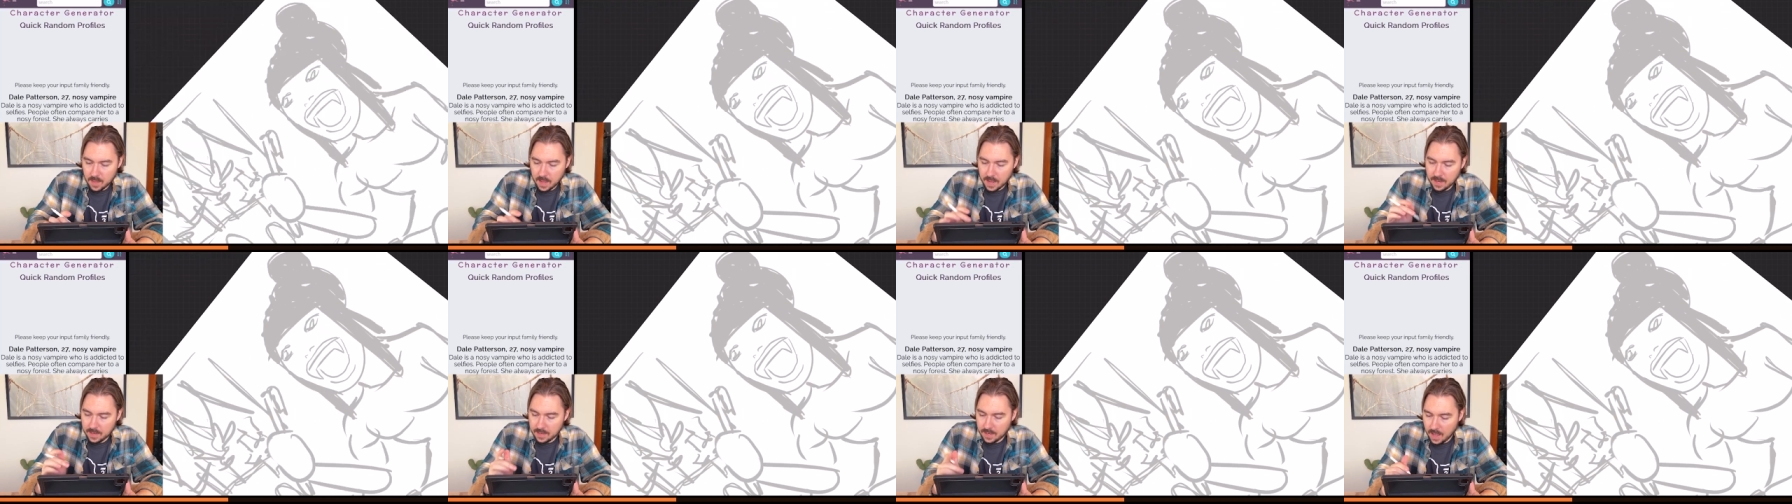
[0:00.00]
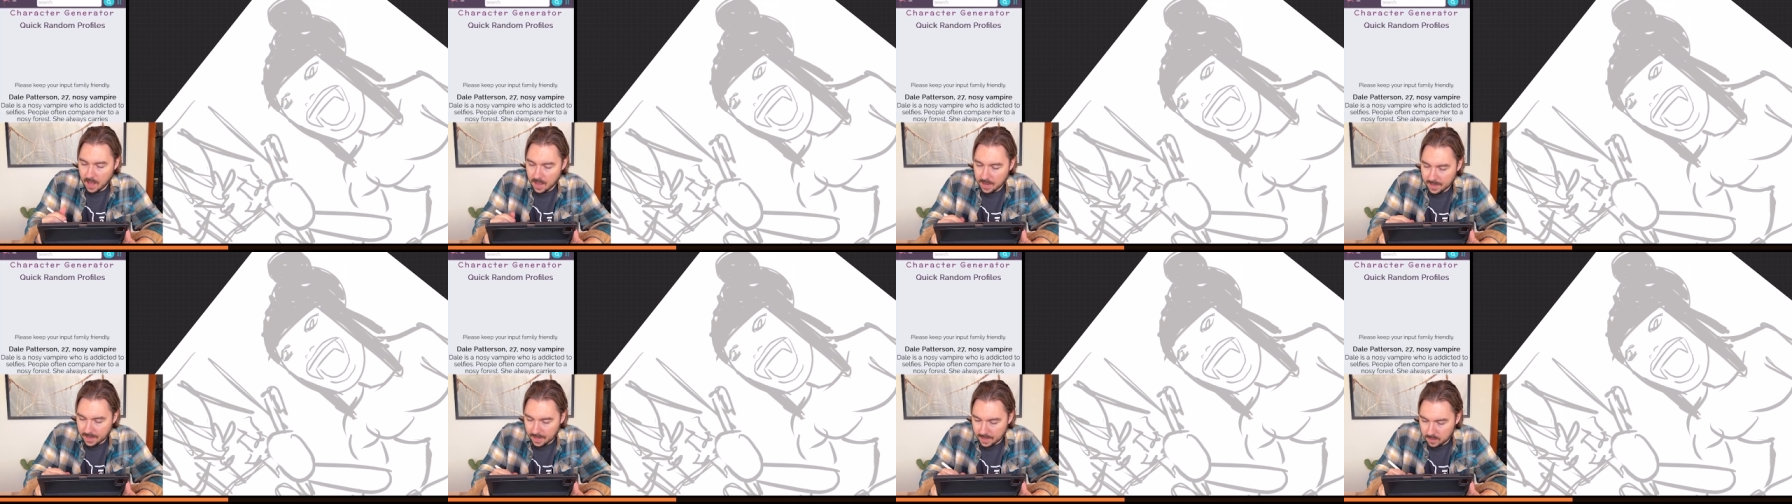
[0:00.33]
I
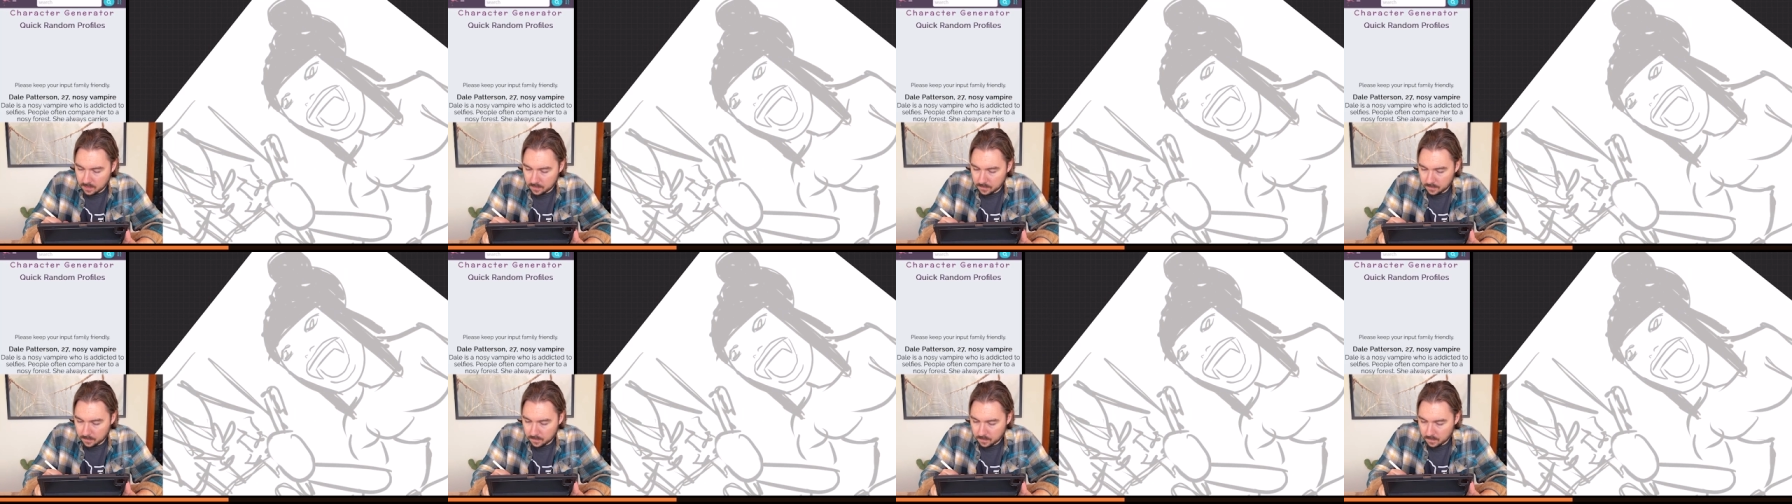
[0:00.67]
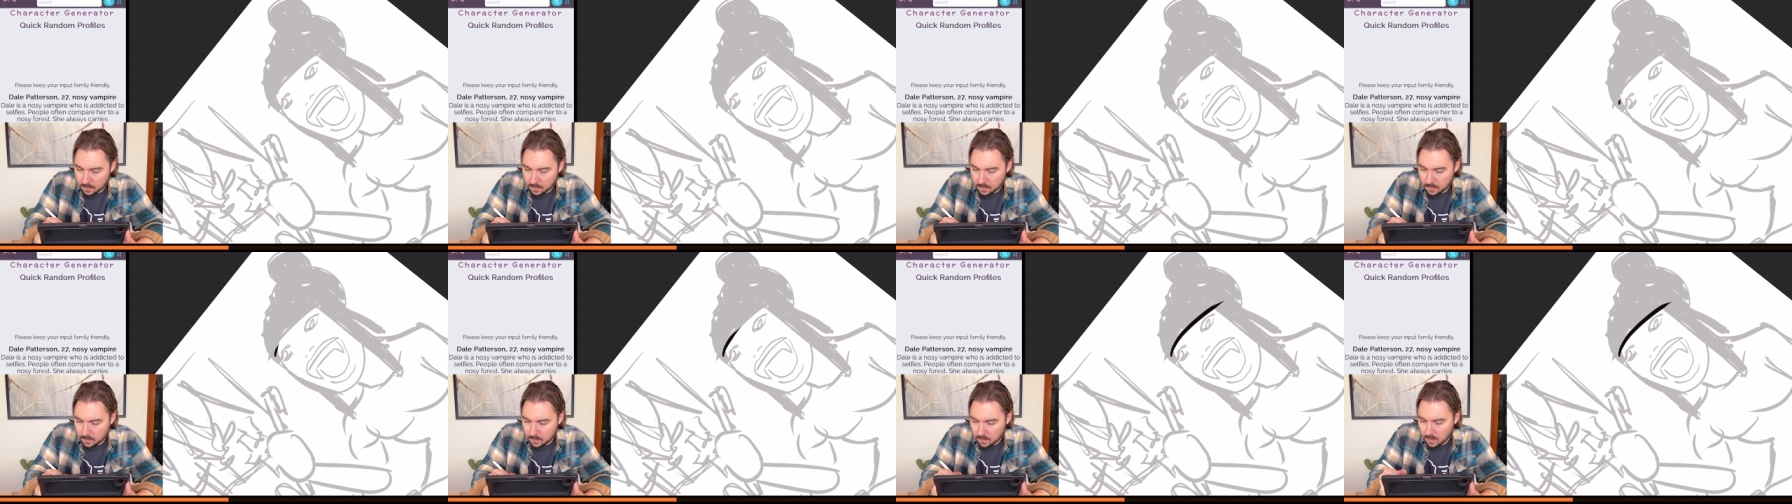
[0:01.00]
kind of
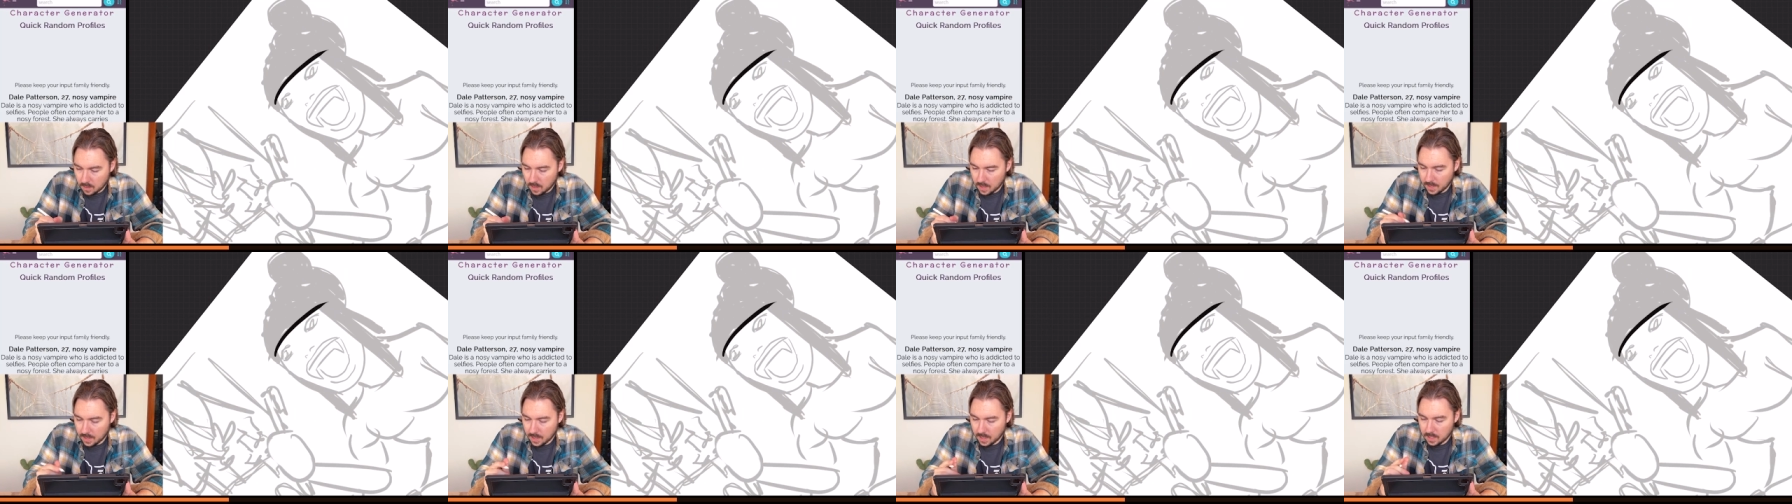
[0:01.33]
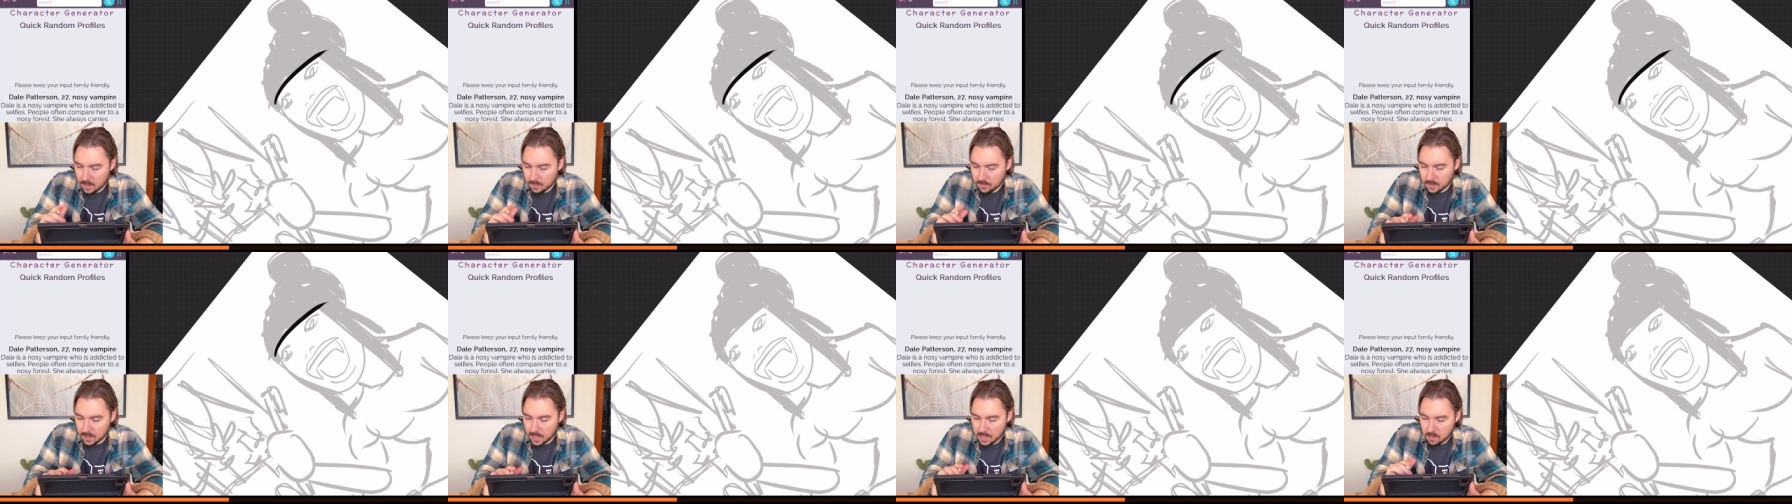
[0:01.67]

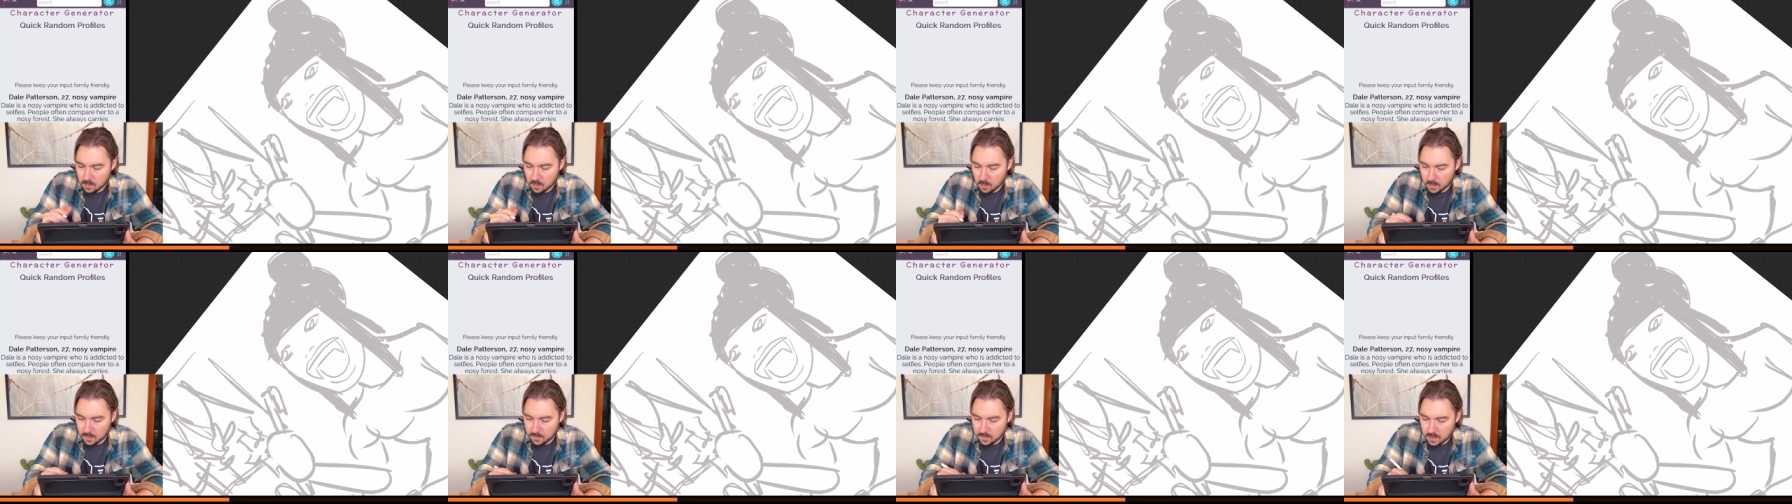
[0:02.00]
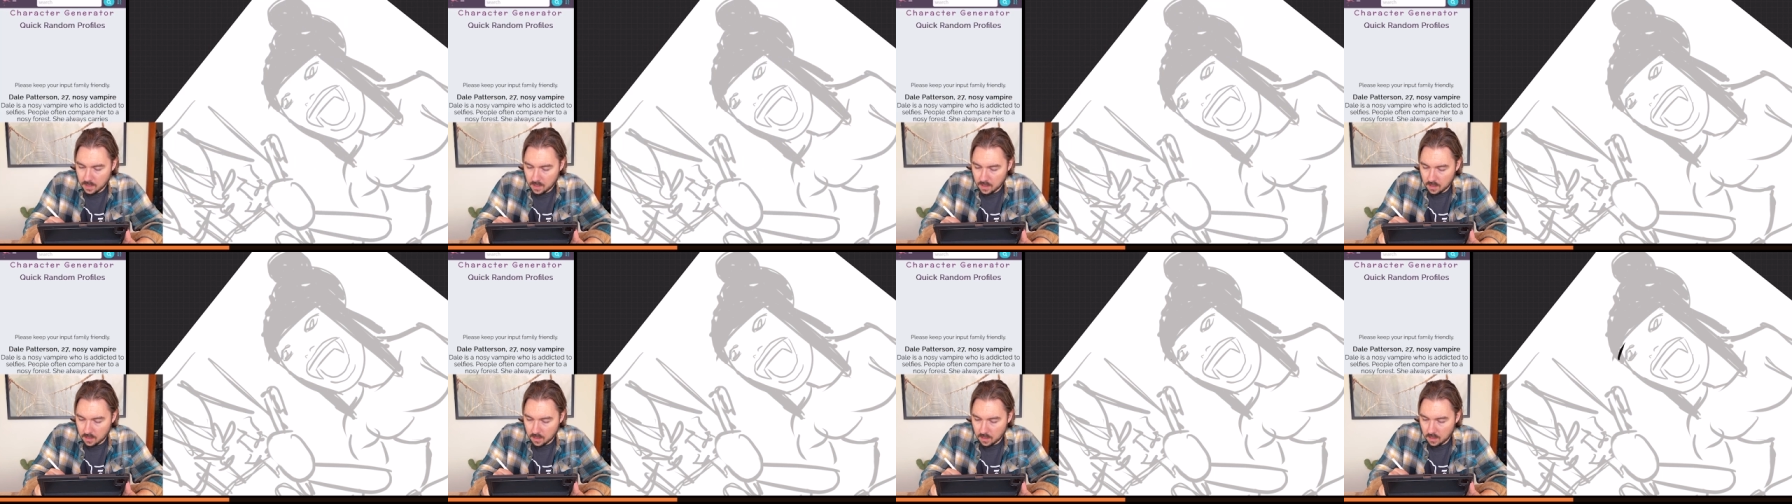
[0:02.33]
like what we've
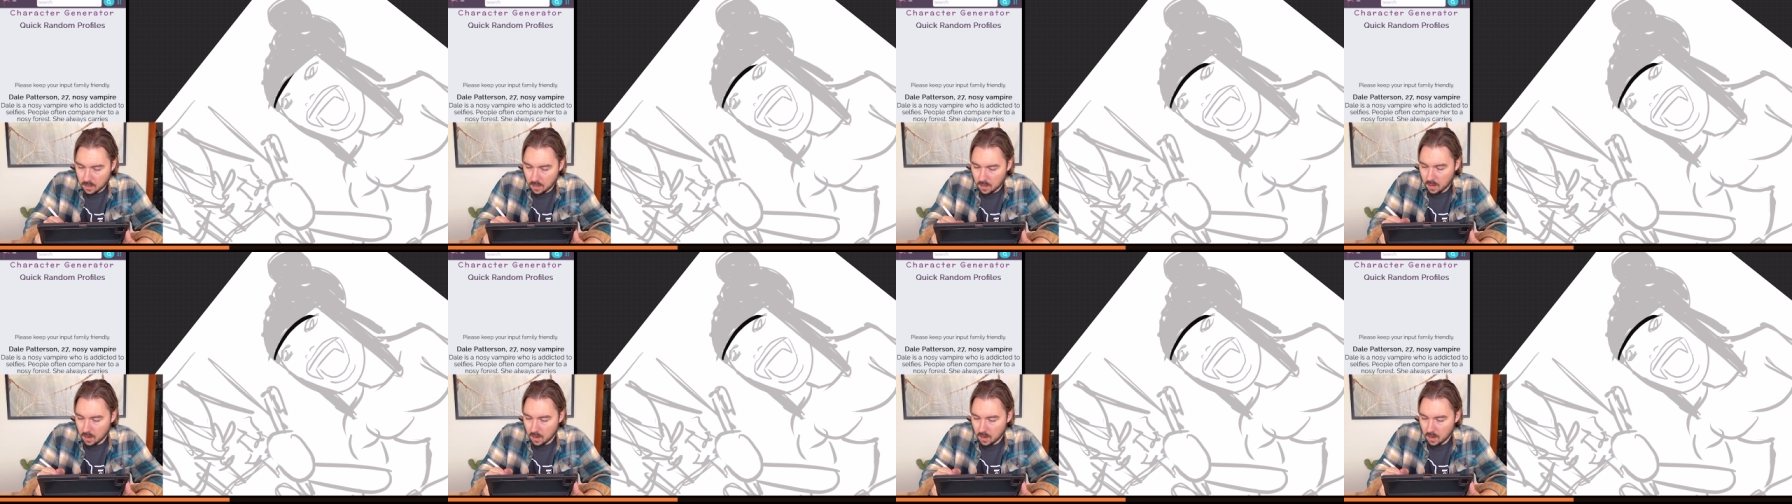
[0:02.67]
done.